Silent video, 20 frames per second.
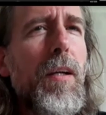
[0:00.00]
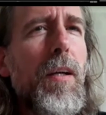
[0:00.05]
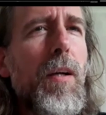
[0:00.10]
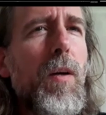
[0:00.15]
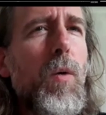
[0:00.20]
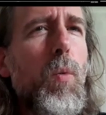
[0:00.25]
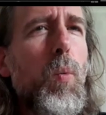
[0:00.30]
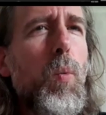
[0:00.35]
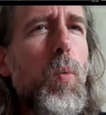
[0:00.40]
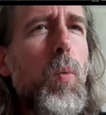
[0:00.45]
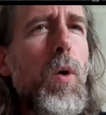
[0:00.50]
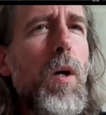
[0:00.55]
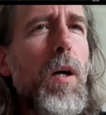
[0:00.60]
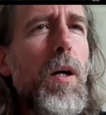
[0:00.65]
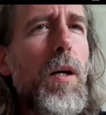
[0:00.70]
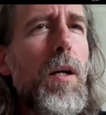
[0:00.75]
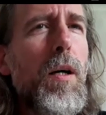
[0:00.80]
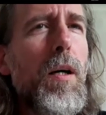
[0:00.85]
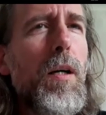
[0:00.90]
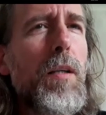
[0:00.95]

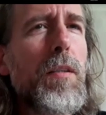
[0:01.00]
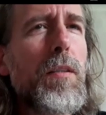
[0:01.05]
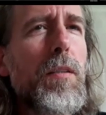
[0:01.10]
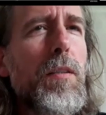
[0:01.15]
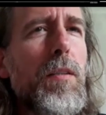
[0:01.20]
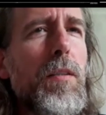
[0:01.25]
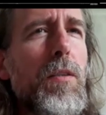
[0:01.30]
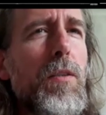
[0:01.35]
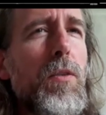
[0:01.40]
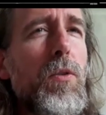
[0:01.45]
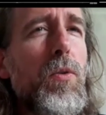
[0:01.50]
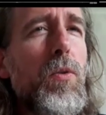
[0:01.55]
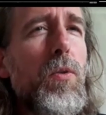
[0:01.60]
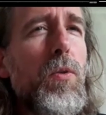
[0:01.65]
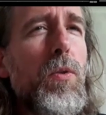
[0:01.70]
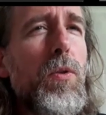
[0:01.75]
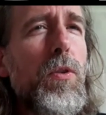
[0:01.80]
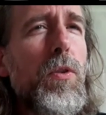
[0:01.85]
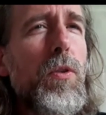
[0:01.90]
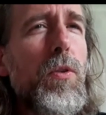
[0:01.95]
What
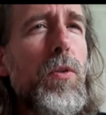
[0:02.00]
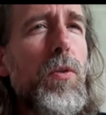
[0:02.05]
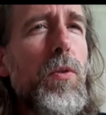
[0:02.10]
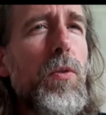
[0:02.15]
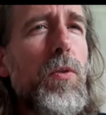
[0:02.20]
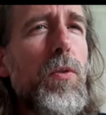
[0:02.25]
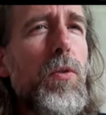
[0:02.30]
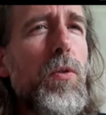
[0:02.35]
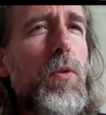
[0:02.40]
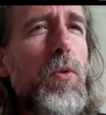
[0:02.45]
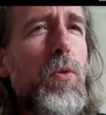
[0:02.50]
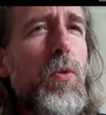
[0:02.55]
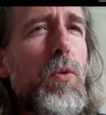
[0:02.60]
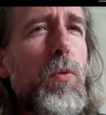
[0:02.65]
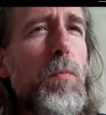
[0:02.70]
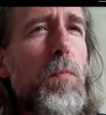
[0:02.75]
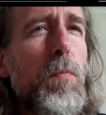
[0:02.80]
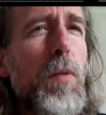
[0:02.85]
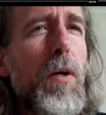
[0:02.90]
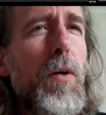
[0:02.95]
do you do
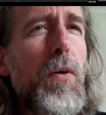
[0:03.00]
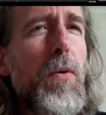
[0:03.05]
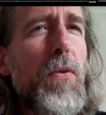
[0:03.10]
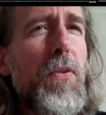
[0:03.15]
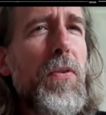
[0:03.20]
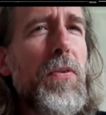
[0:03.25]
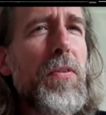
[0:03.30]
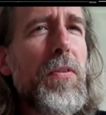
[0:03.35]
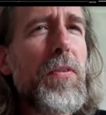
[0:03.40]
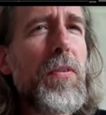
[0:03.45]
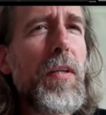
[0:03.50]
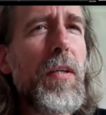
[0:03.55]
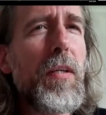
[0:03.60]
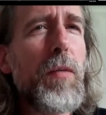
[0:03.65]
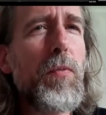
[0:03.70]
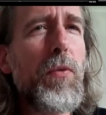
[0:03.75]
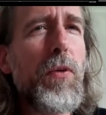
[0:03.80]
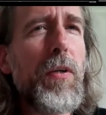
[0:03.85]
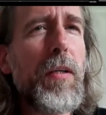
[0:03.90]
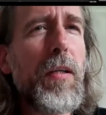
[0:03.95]
both
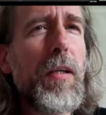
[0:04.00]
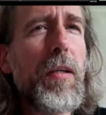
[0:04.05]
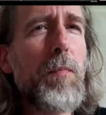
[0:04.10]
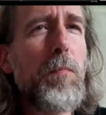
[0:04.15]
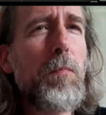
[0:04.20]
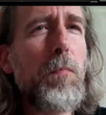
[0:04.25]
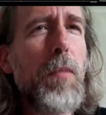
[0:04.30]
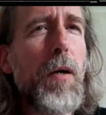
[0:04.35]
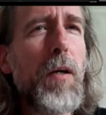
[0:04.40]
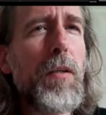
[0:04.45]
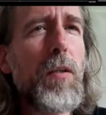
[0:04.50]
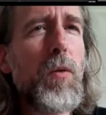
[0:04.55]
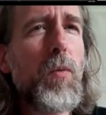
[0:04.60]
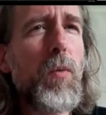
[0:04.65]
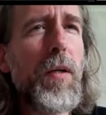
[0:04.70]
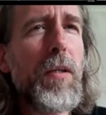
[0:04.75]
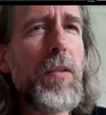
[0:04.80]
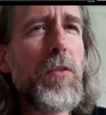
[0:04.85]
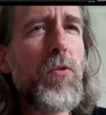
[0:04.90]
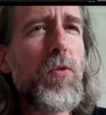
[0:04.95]
sabering and body
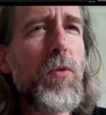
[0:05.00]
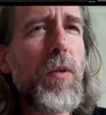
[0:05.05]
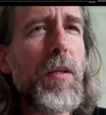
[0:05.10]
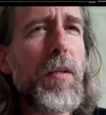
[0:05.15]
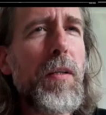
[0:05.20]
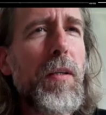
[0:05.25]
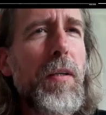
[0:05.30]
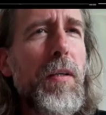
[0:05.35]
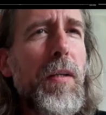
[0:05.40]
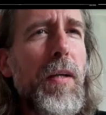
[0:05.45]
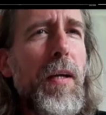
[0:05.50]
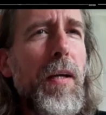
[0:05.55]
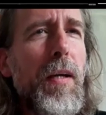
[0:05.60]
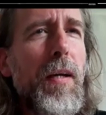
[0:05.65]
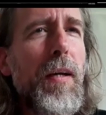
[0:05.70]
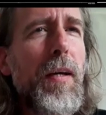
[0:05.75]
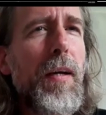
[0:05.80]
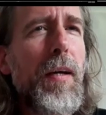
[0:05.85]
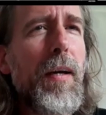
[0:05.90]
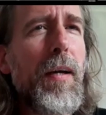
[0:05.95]
weight training
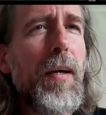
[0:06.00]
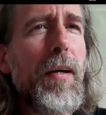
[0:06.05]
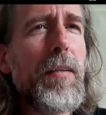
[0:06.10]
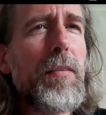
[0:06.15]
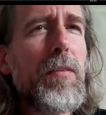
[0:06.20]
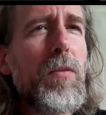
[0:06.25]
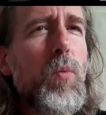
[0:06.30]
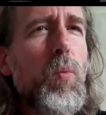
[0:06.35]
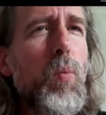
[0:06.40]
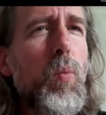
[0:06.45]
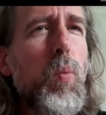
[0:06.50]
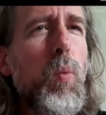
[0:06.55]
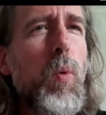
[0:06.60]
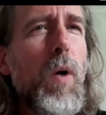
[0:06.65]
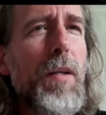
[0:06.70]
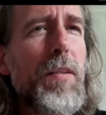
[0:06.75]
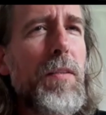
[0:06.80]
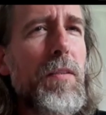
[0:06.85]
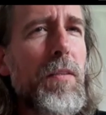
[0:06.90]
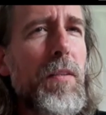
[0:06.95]
as
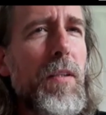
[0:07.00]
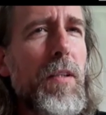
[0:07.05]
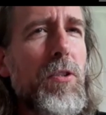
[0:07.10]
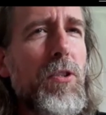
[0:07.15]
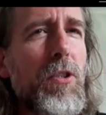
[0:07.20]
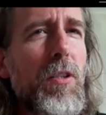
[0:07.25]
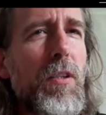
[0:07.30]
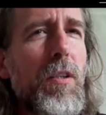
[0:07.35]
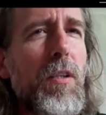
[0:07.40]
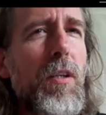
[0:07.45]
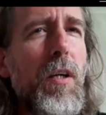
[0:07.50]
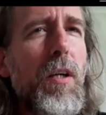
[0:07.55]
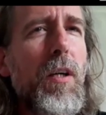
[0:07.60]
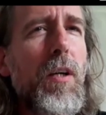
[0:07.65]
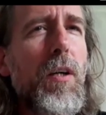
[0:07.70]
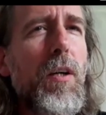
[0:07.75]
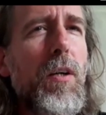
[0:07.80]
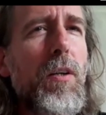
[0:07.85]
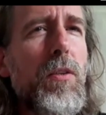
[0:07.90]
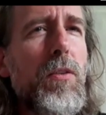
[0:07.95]
one session,
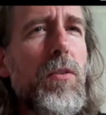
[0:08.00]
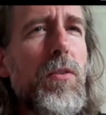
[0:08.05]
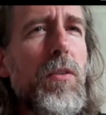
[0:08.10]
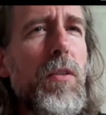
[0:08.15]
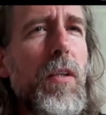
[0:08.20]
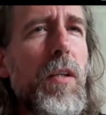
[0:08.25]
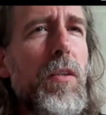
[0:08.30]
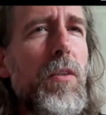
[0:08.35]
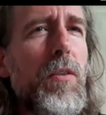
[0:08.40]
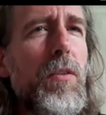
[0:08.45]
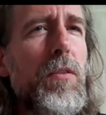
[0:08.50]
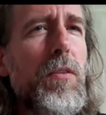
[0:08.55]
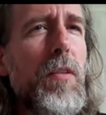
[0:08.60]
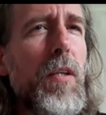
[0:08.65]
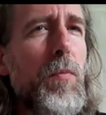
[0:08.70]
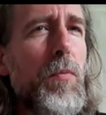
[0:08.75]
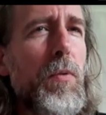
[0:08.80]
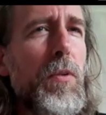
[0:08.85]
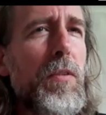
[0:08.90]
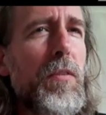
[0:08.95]
or you schedule
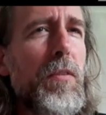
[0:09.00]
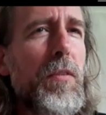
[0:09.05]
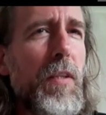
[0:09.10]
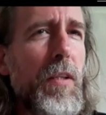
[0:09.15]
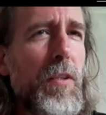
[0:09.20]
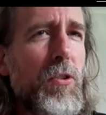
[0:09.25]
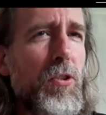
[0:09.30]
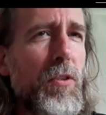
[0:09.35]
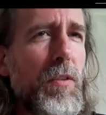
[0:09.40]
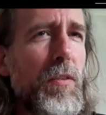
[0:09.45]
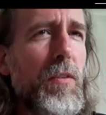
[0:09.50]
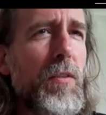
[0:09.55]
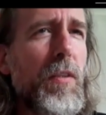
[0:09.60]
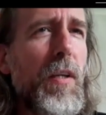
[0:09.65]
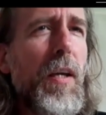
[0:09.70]
separate sessions?